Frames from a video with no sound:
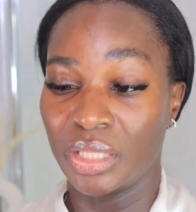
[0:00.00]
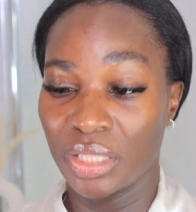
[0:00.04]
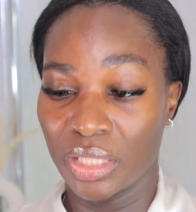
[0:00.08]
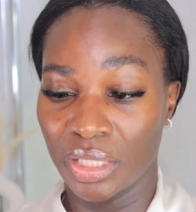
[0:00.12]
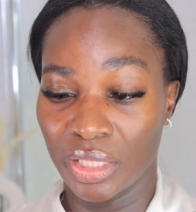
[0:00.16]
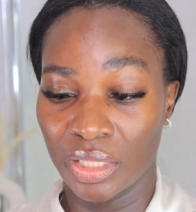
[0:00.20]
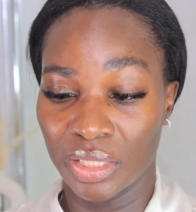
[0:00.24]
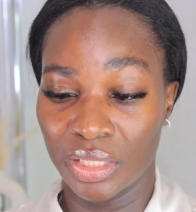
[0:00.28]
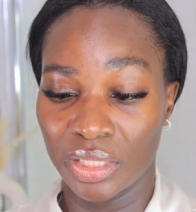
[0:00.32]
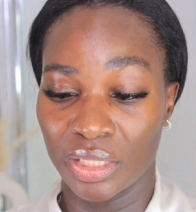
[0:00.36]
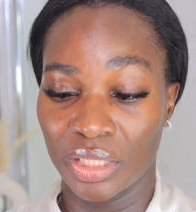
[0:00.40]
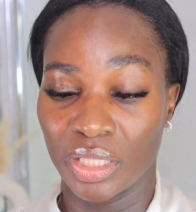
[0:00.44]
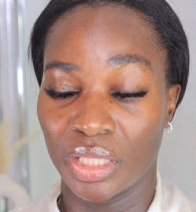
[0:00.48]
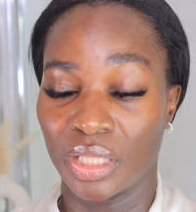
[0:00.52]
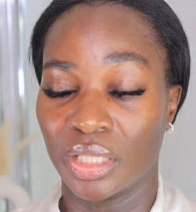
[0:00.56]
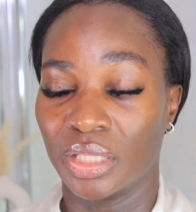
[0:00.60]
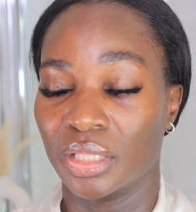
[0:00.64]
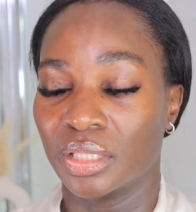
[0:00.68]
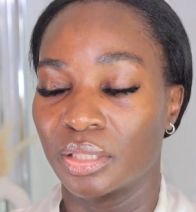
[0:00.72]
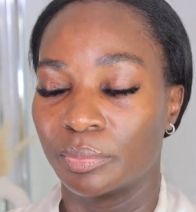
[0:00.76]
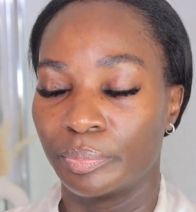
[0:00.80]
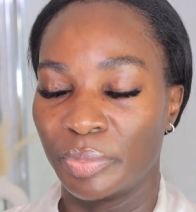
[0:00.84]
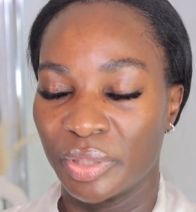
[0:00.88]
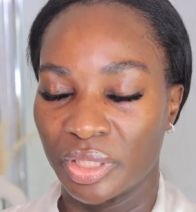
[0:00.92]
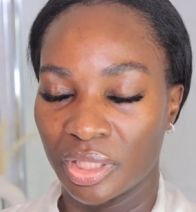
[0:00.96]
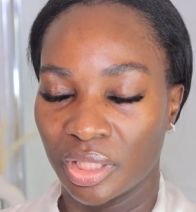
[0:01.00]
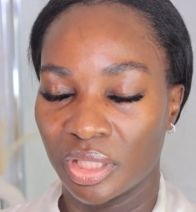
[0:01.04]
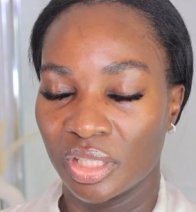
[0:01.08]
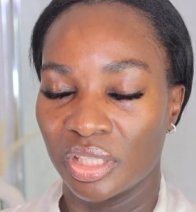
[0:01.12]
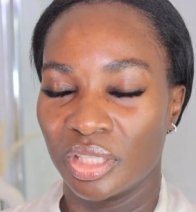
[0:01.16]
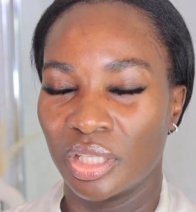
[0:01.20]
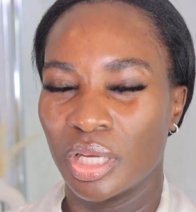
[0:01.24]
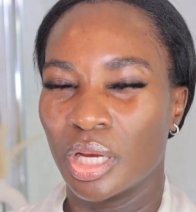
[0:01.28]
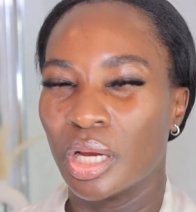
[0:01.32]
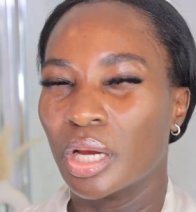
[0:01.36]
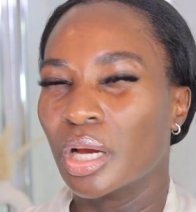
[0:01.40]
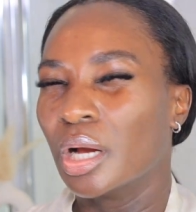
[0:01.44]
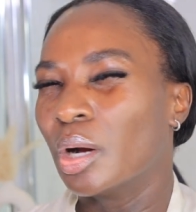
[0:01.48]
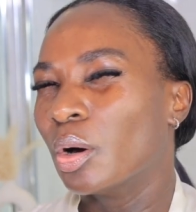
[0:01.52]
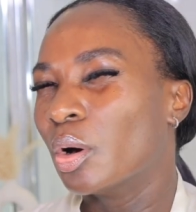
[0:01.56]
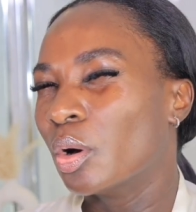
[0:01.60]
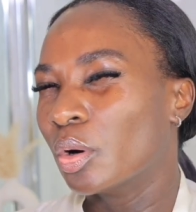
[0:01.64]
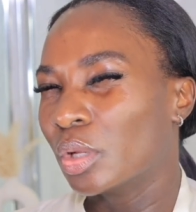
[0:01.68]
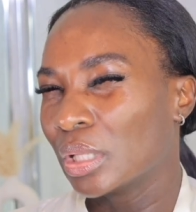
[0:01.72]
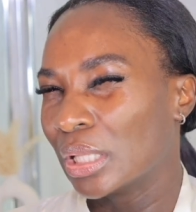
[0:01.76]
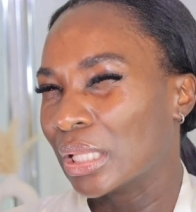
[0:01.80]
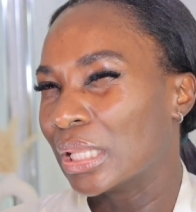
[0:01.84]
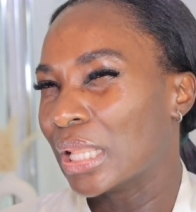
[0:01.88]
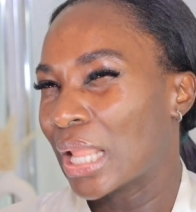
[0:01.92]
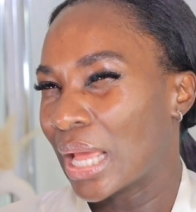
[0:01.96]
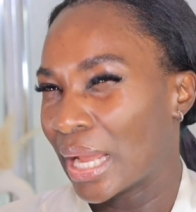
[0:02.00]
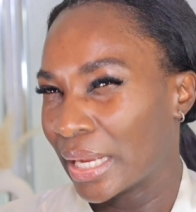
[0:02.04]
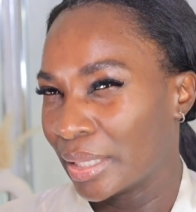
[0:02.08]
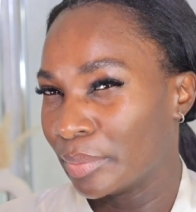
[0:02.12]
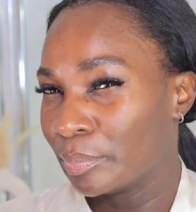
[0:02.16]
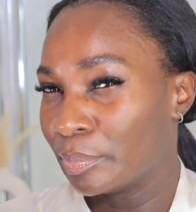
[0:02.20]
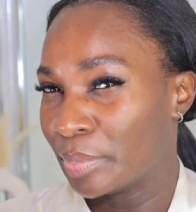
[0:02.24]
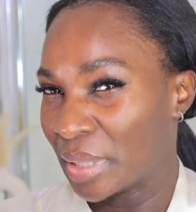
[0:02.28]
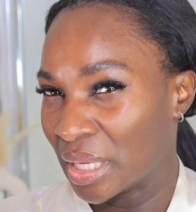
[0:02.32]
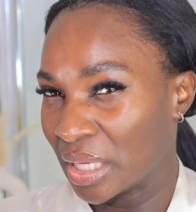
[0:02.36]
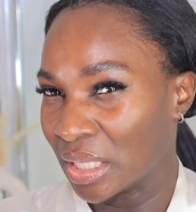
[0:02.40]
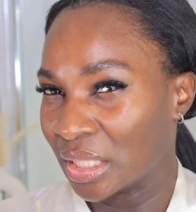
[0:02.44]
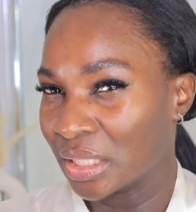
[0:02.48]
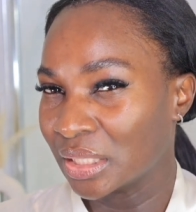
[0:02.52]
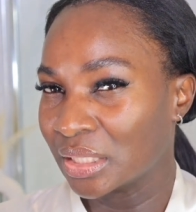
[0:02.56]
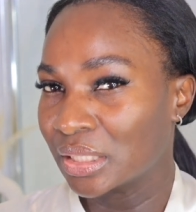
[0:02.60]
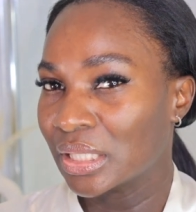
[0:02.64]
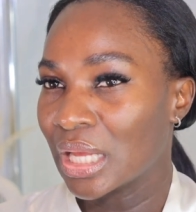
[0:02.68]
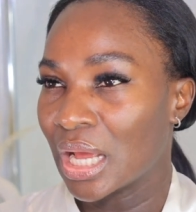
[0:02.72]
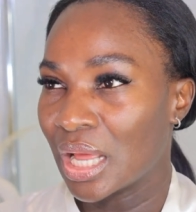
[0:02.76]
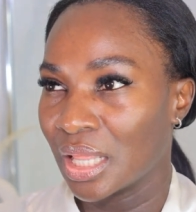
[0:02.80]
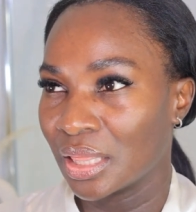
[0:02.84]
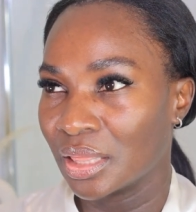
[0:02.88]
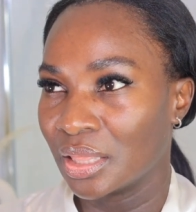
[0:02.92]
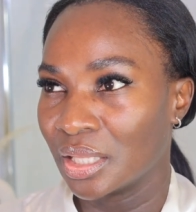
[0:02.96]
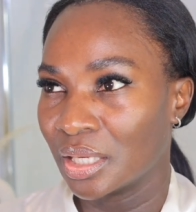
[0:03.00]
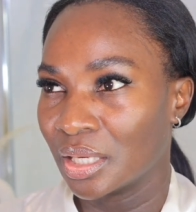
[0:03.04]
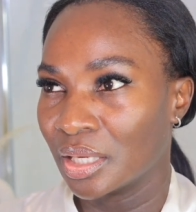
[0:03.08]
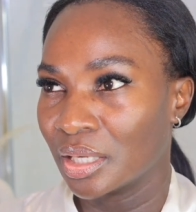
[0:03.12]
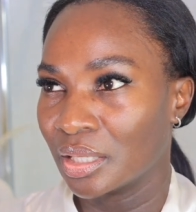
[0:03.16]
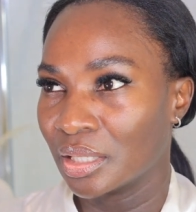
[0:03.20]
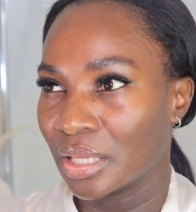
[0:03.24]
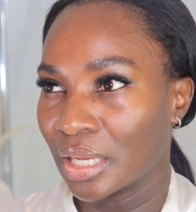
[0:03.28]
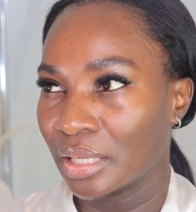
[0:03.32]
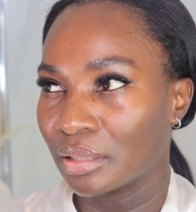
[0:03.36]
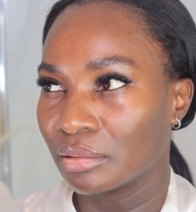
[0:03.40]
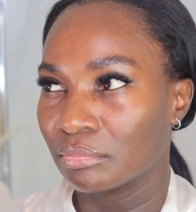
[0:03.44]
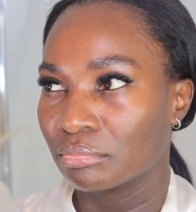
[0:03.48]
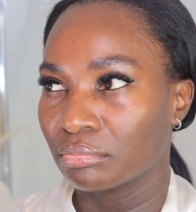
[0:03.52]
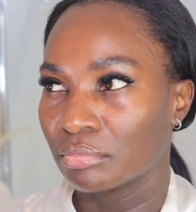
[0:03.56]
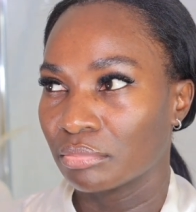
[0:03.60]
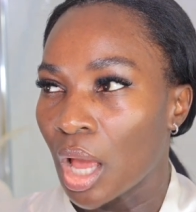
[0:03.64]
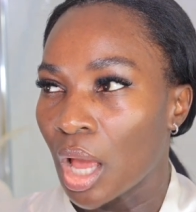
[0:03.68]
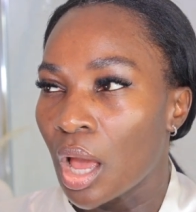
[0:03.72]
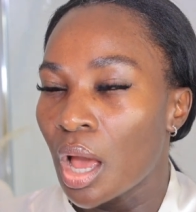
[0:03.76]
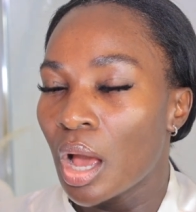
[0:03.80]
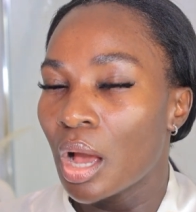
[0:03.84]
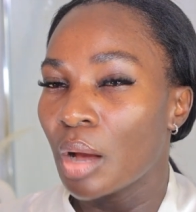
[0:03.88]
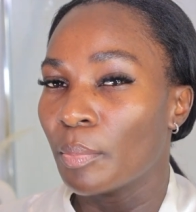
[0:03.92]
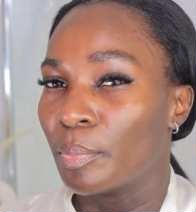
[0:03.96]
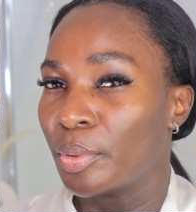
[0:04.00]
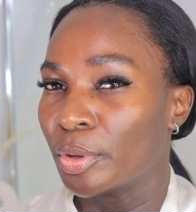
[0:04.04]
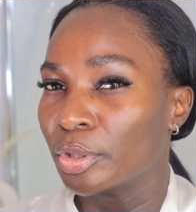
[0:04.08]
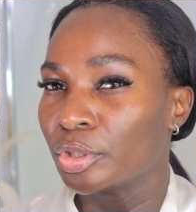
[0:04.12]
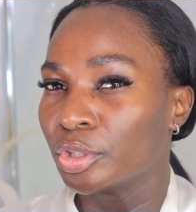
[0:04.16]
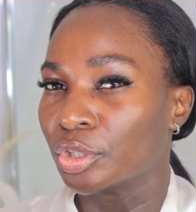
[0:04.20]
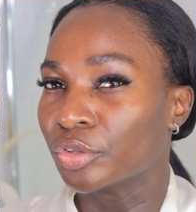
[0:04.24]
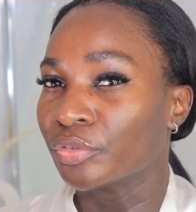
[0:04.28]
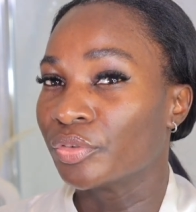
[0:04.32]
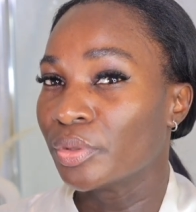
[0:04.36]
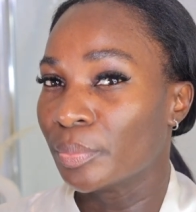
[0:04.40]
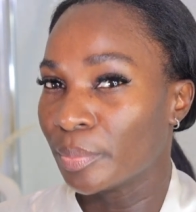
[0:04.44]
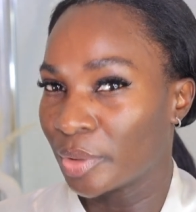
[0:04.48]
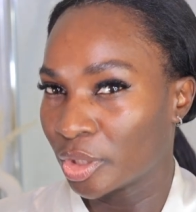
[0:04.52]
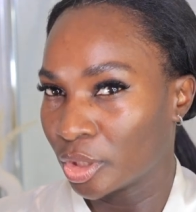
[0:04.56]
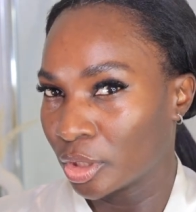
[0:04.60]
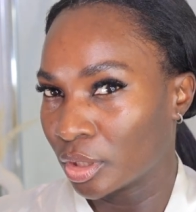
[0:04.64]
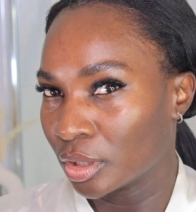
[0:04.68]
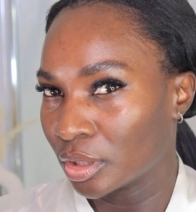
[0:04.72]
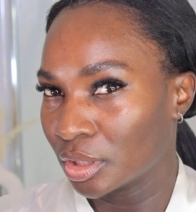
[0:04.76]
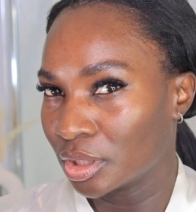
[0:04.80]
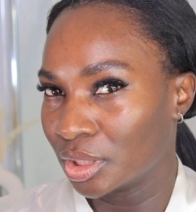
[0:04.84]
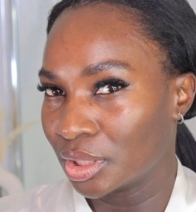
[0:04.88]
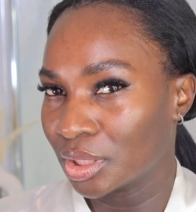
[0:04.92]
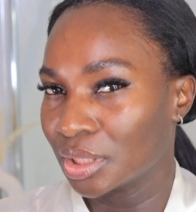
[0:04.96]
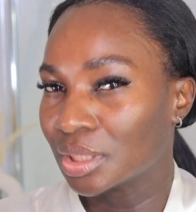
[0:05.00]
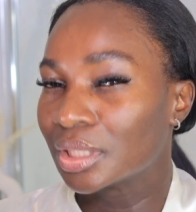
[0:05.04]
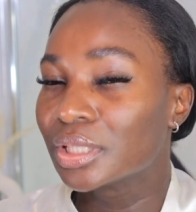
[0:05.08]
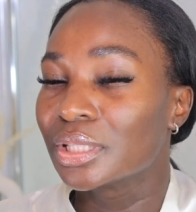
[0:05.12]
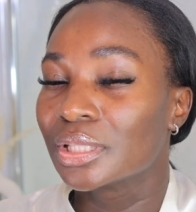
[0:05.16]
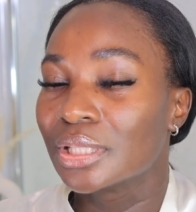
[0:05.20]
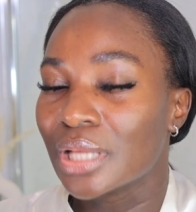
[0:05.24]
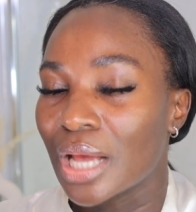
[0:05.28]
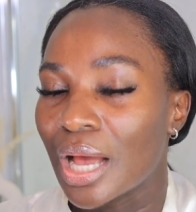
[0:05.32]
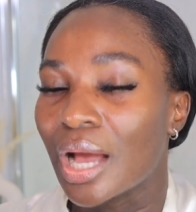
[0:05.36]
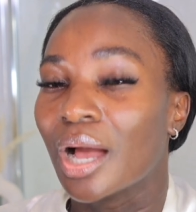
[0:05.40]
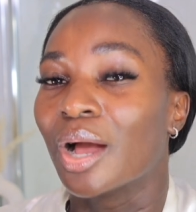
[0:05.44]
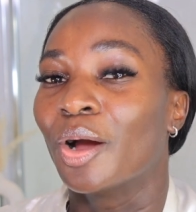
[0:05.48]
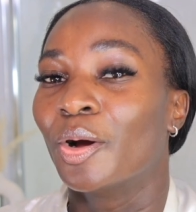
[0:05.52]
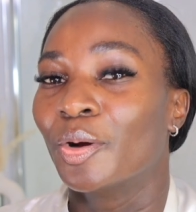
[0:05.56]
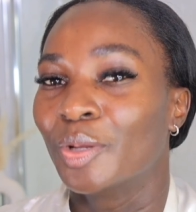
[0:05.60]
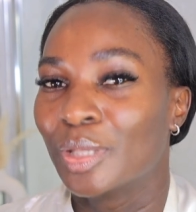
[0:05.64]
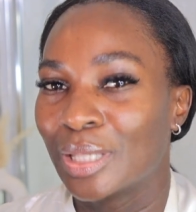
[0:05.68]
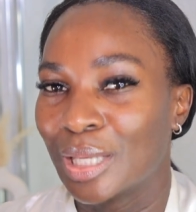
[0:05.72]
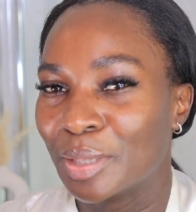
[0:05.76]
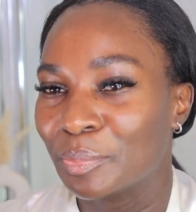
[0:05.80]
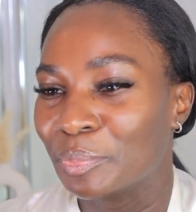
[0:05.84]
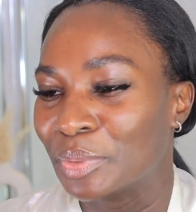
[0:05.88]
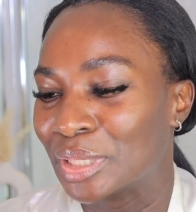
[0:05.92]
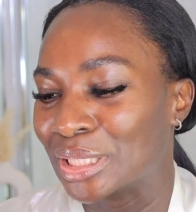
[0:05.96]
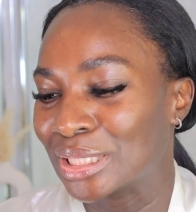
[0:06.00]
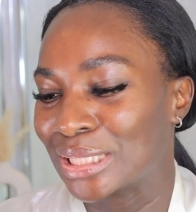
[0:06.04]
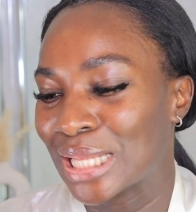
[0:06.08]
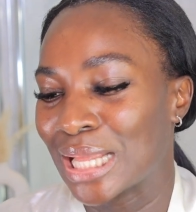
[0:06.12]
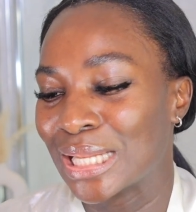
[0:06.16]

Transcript: This is basically, they're online based, and they're like a bunch of dermatologists that are online based.